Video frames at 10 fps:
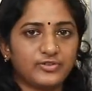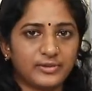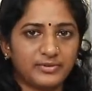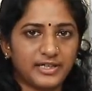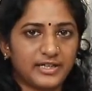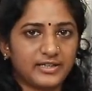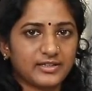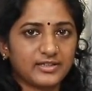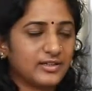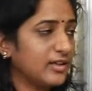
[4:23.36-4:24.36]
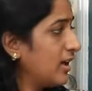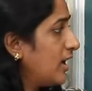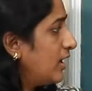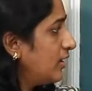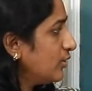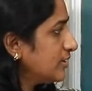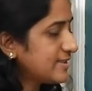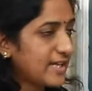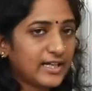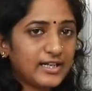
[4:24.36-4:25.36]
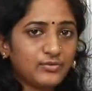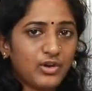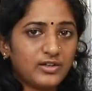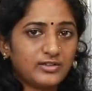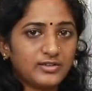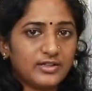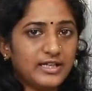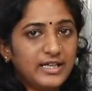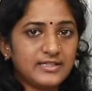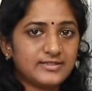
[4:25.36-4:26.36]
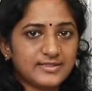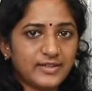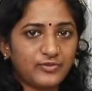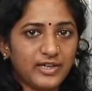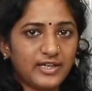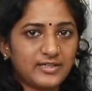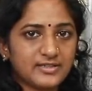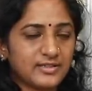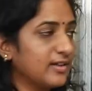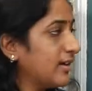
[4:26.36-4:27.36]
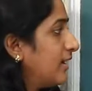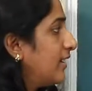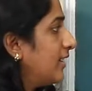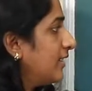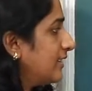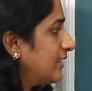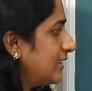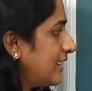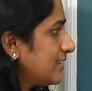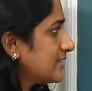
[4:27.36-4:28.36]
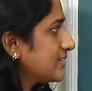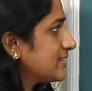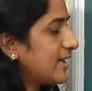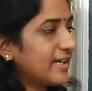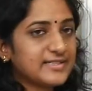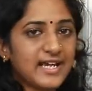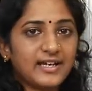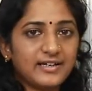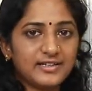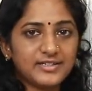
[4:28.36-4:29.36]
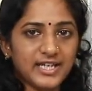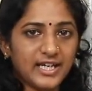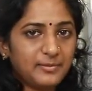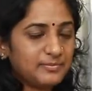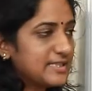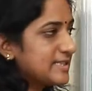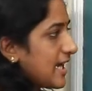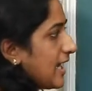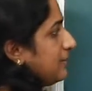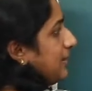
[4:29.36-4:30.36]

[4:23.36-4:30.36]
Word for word: of a brick. Look the second one, is this a face? Yes, this is a rectangle in shape, this can